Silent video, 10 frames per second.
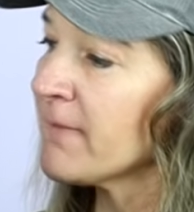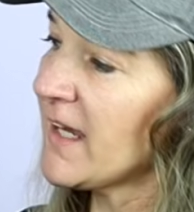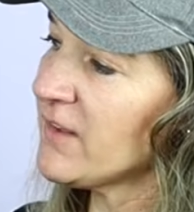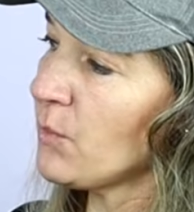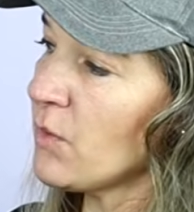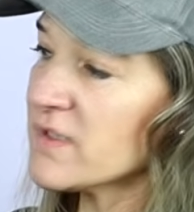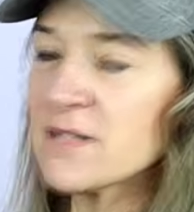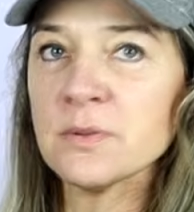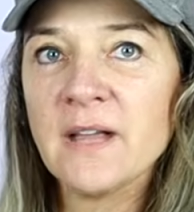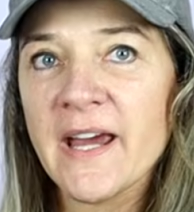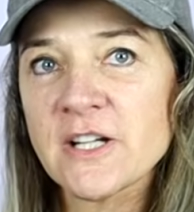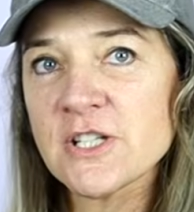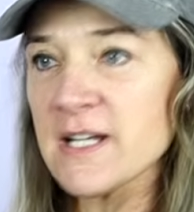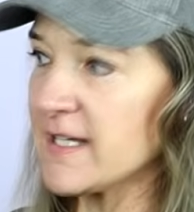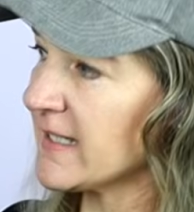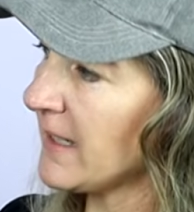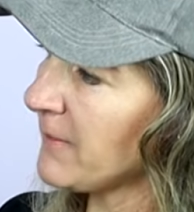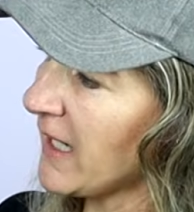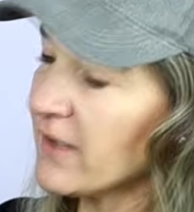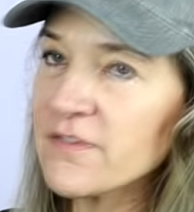And the water will actually
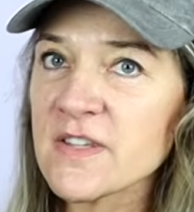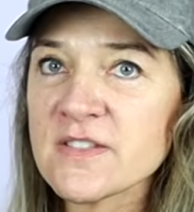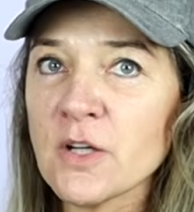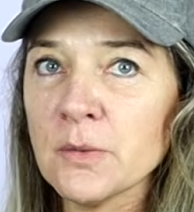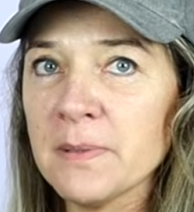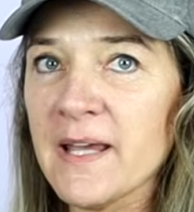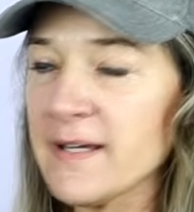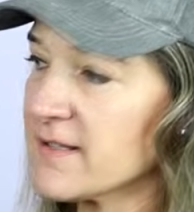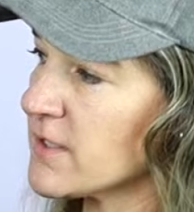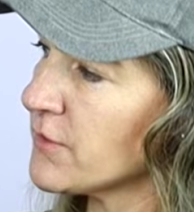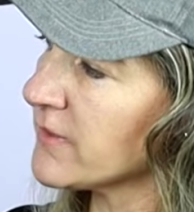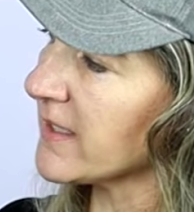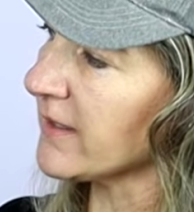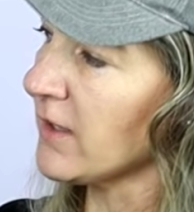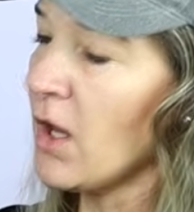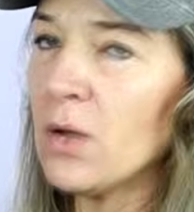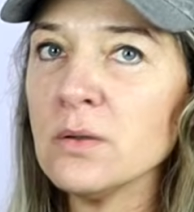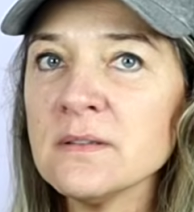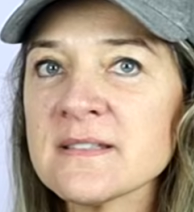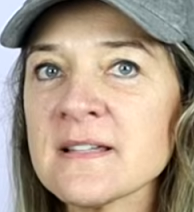come out of the sole plates through the little
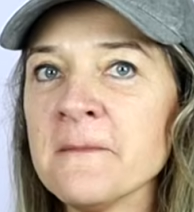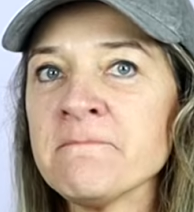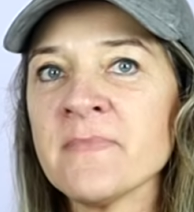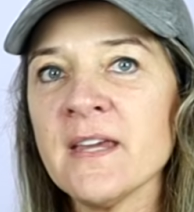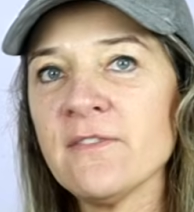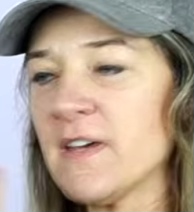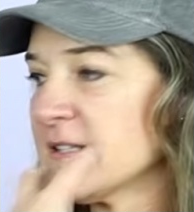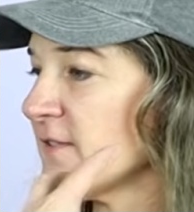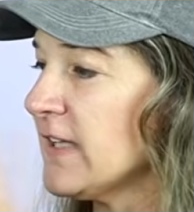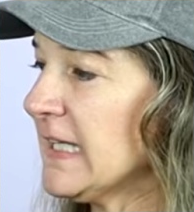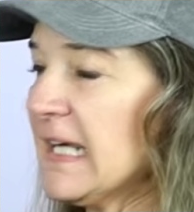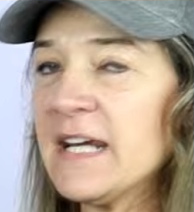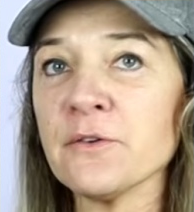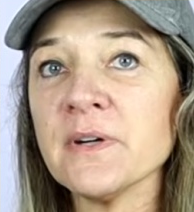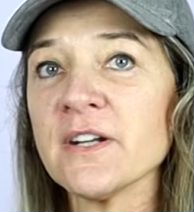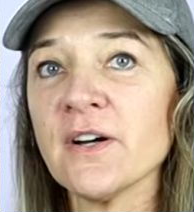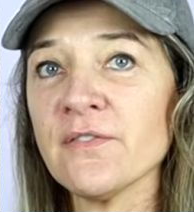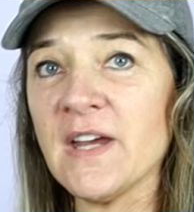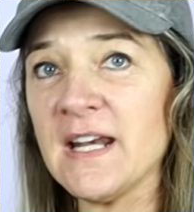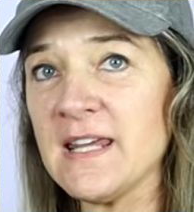holes, effectively getting rid
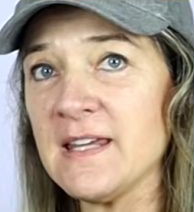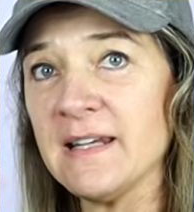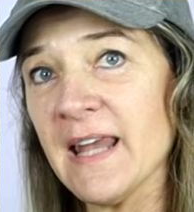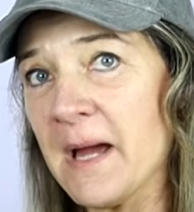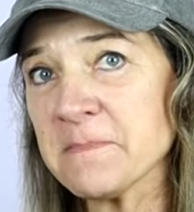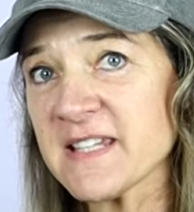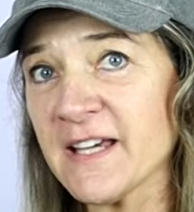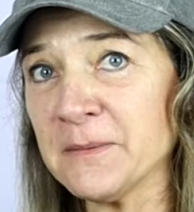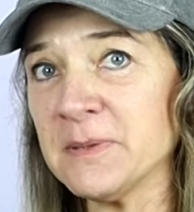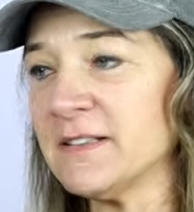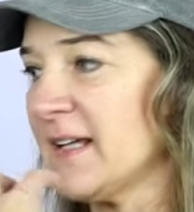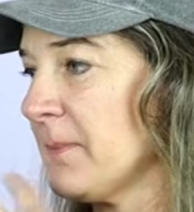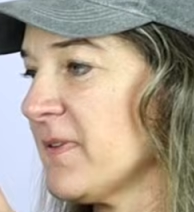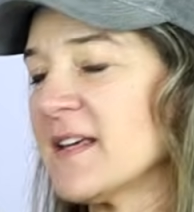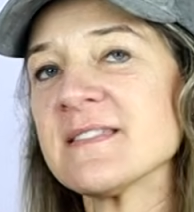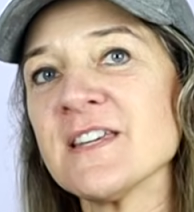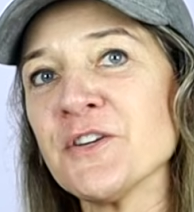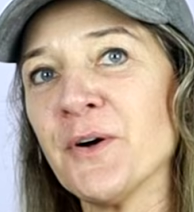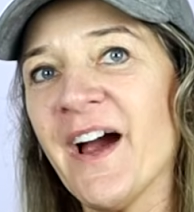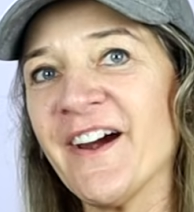of any limescale buildup that's in
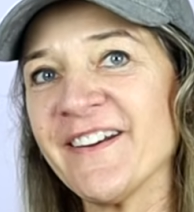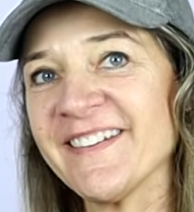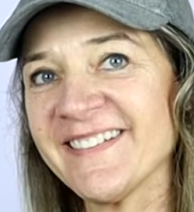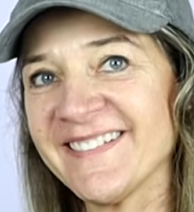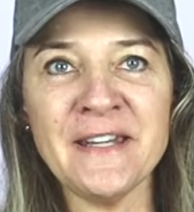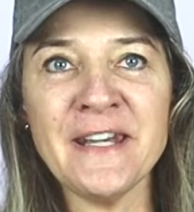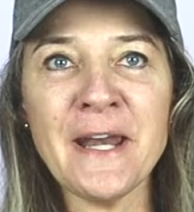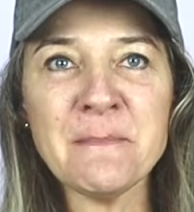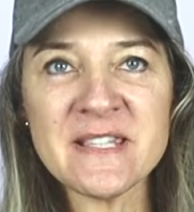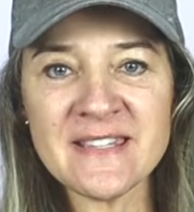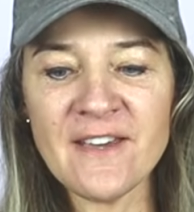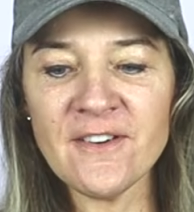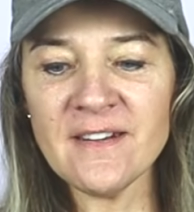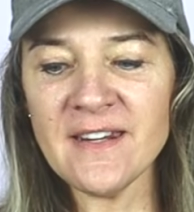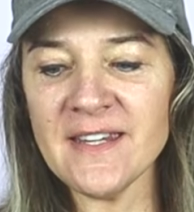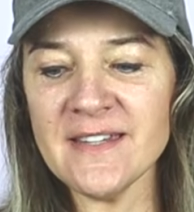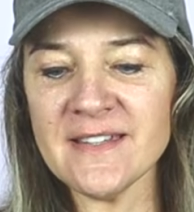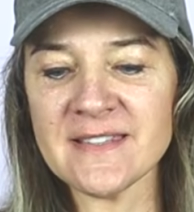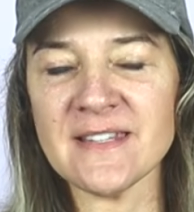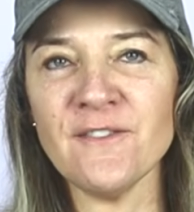your iron. Number 7
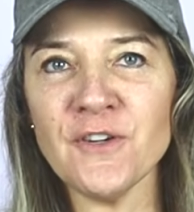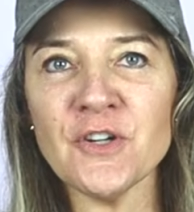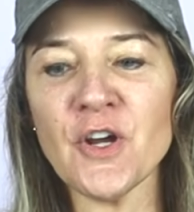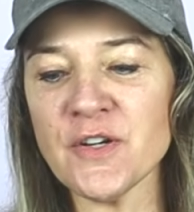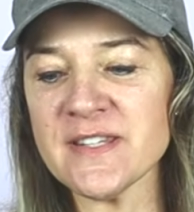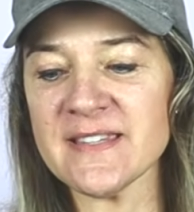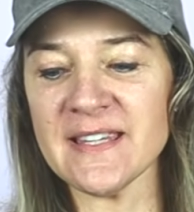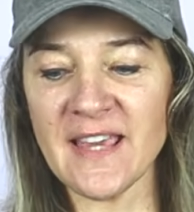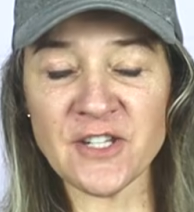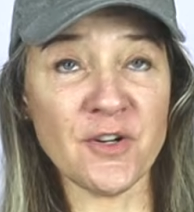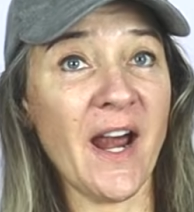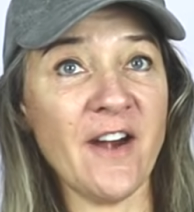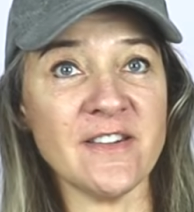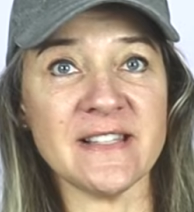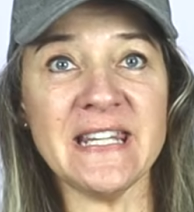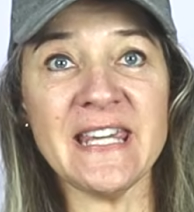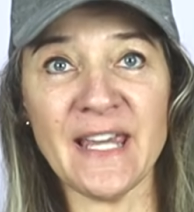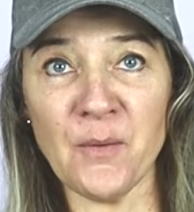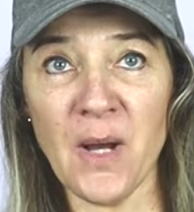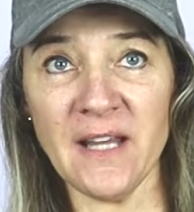is if you're noticing that your iron is
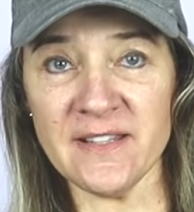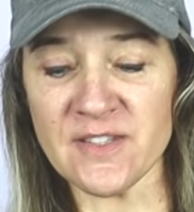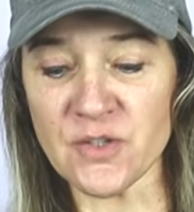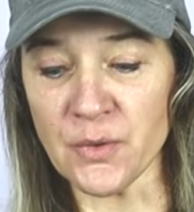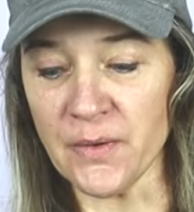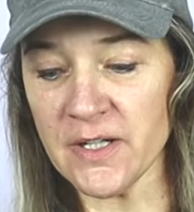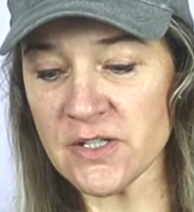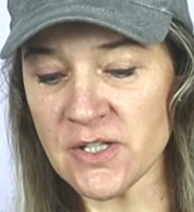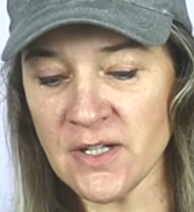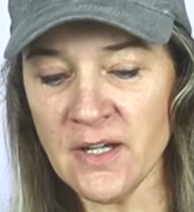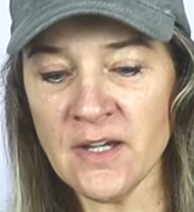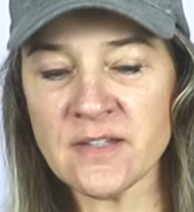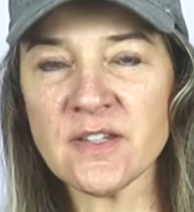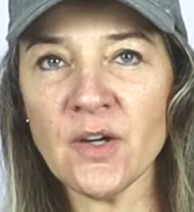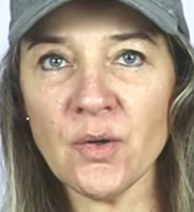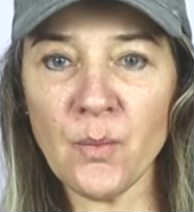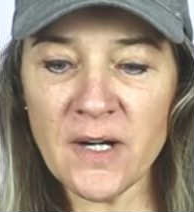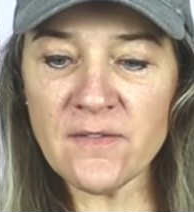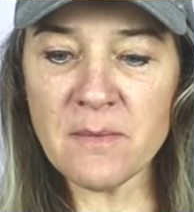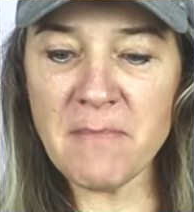leaking while in storage. So
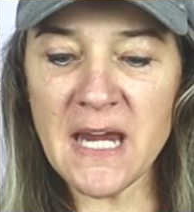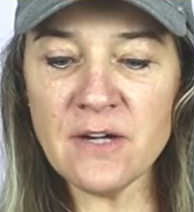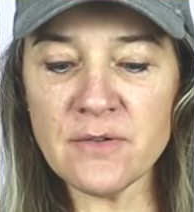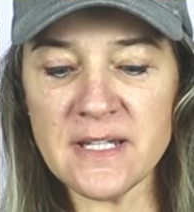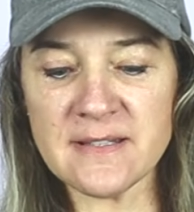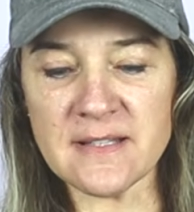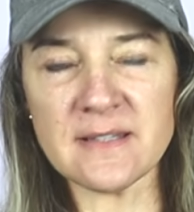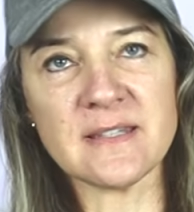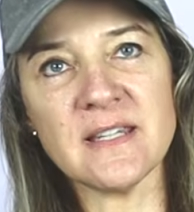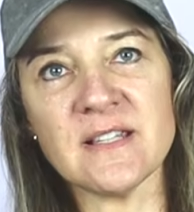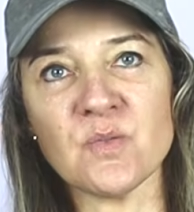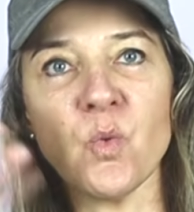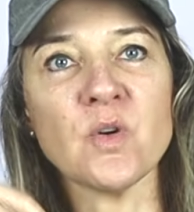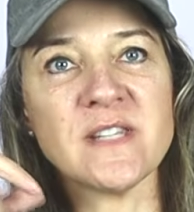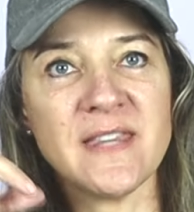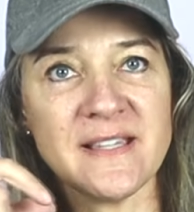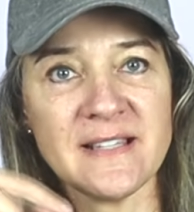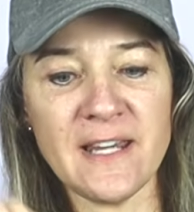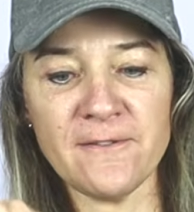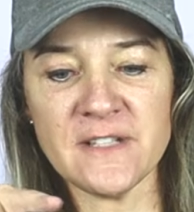one of the main reasons is water
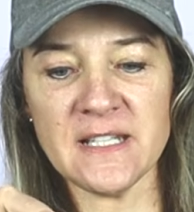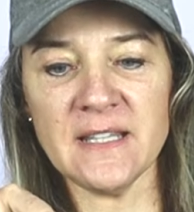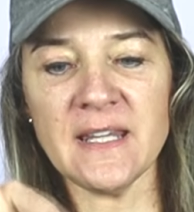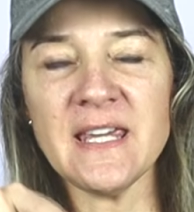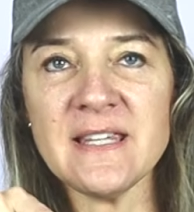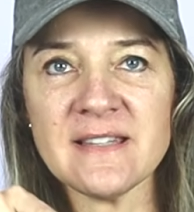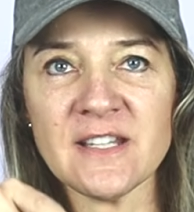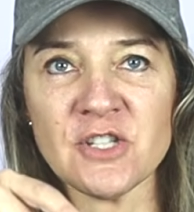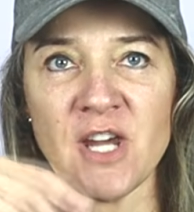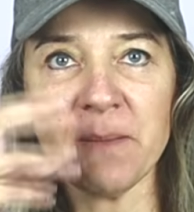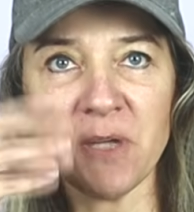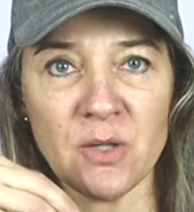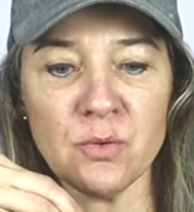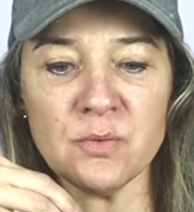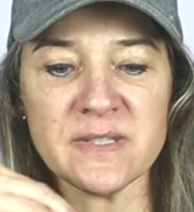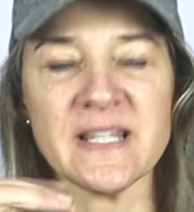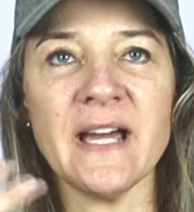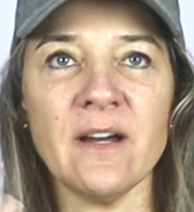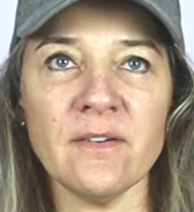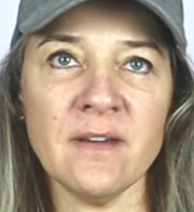that's left in the heating chamber cools
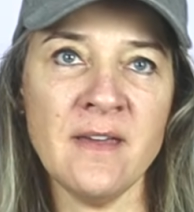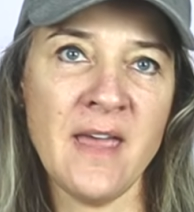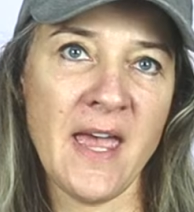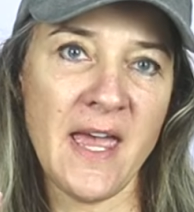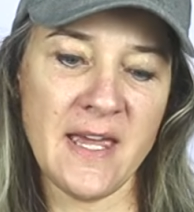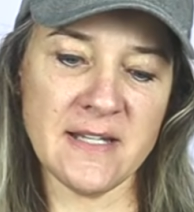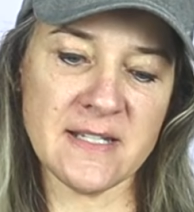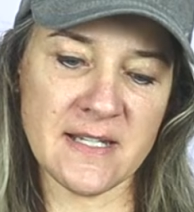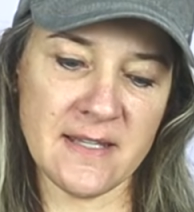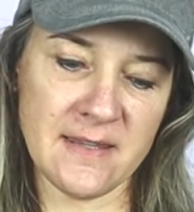down, and